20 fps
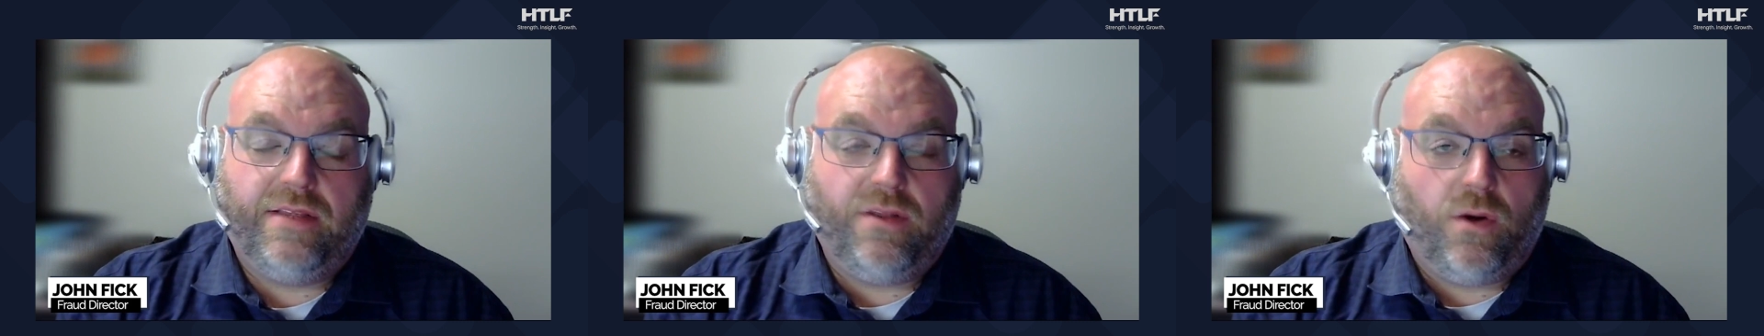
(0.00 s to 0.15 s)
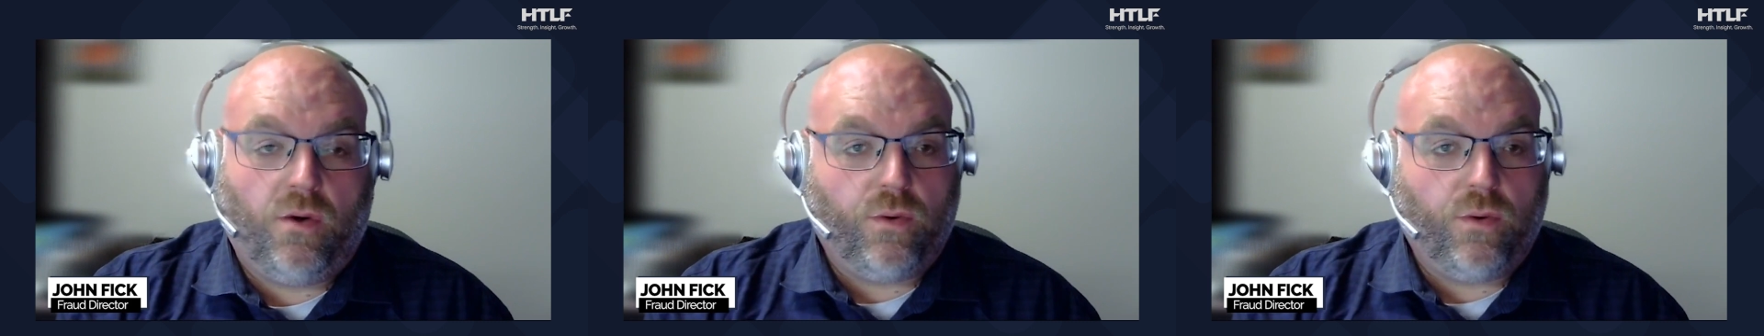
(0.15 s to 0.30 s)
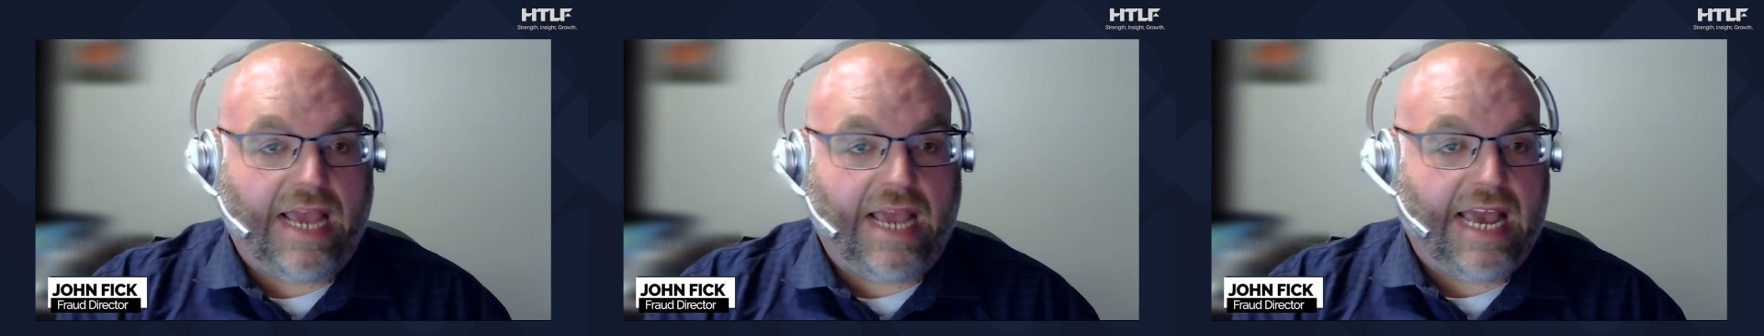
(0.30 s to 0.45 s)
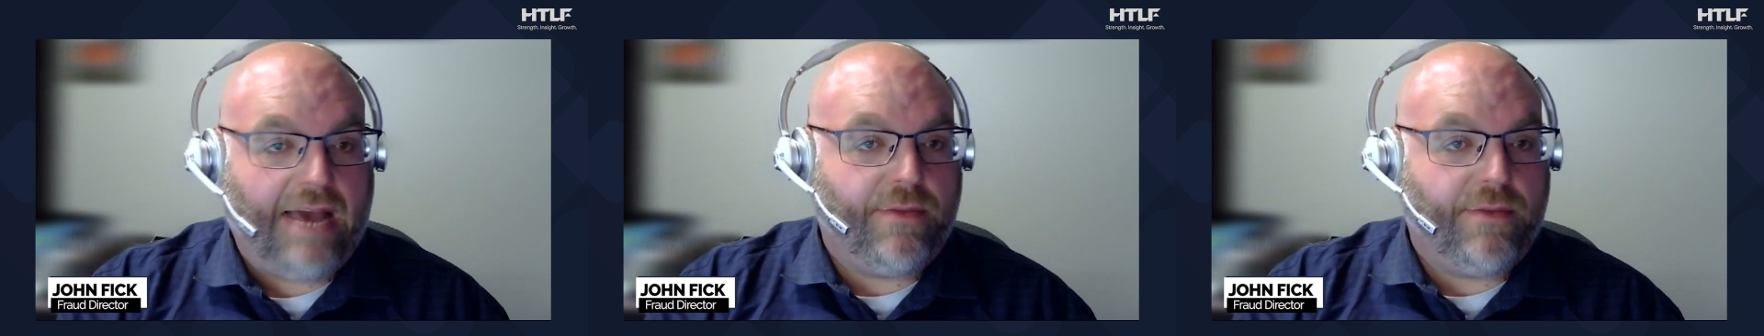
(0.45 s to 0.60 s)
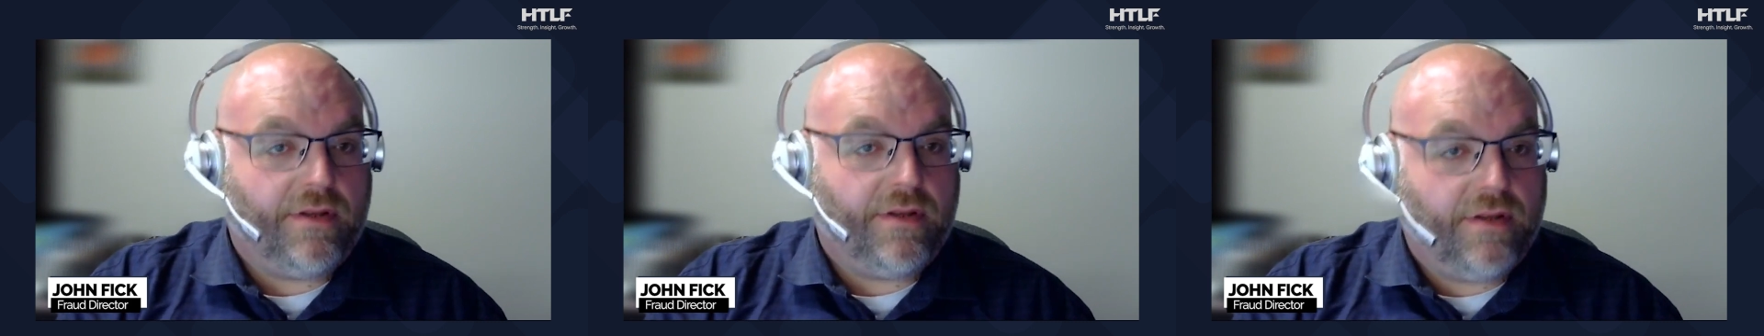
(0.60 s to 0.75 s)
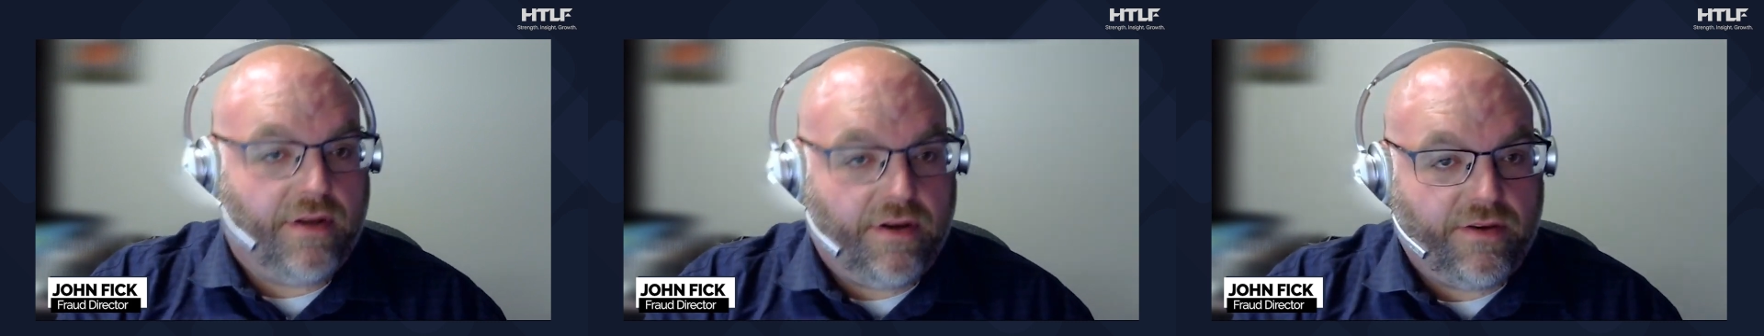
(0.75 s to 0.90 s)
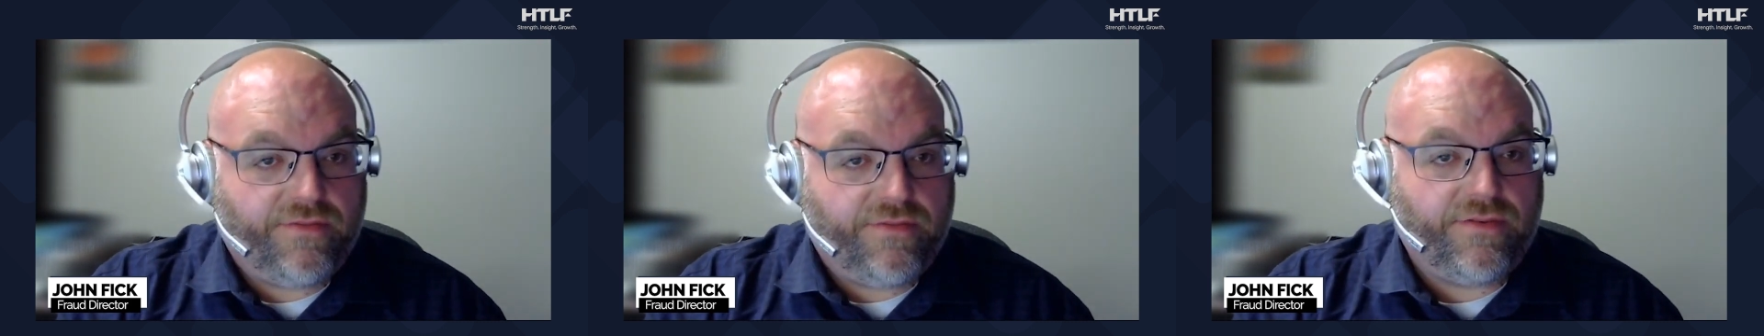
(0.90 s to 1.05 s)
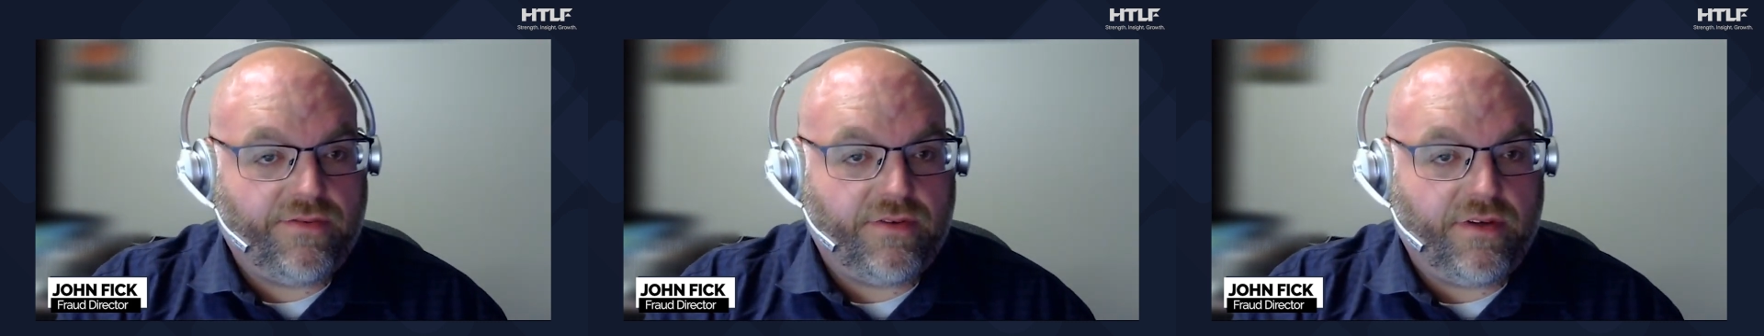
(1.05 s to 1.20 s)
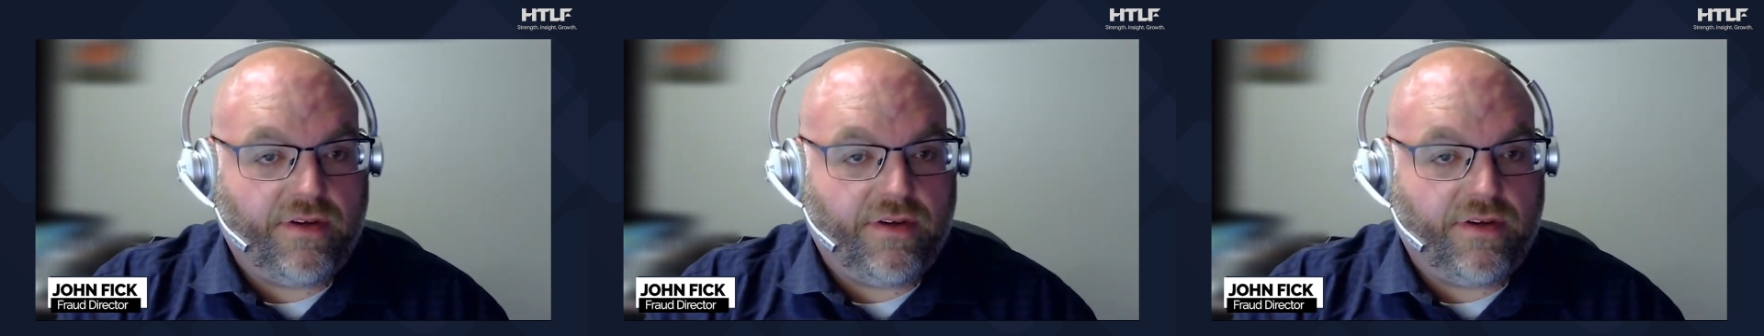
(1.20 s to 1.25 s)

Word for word: the whole gamut of,